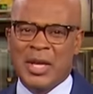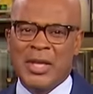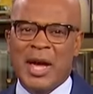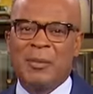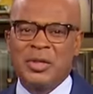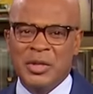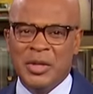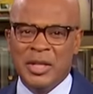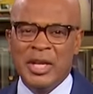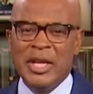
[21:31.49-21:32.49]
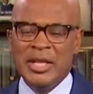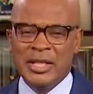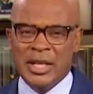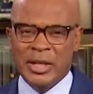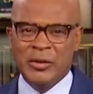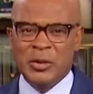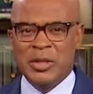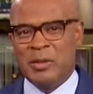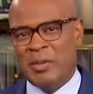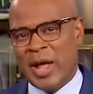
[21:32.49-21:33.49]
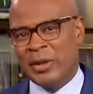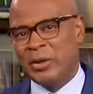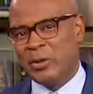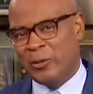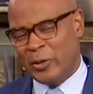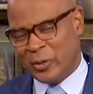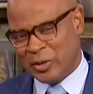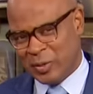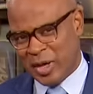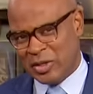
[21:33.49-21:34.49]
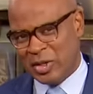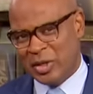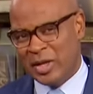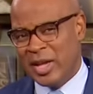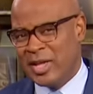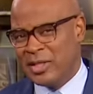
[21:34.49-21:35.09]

They had the opportunity to interview Tim Ballard, who the film is based on.